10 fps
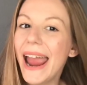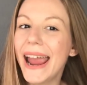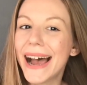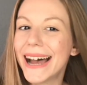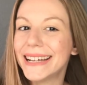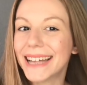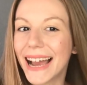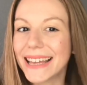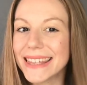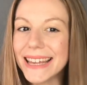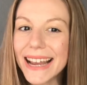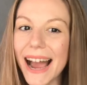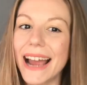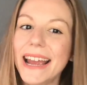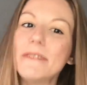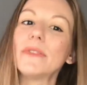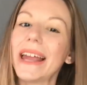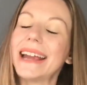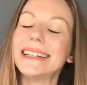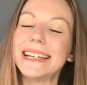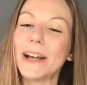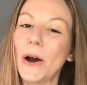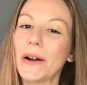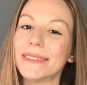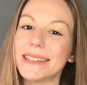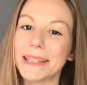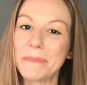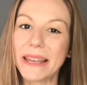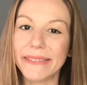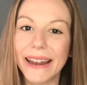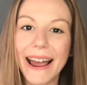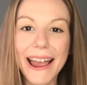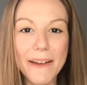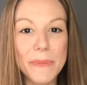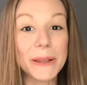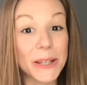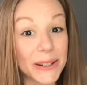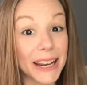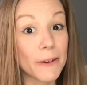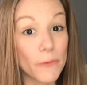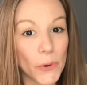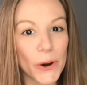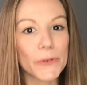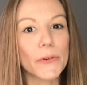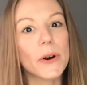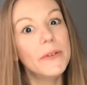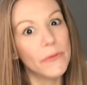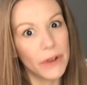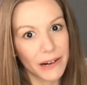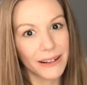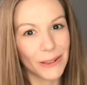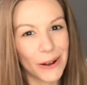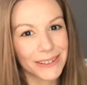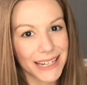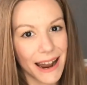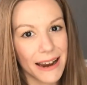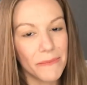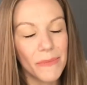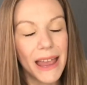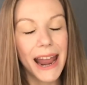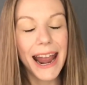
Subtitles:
and I think I have landed on something that I have been looking for a very long time.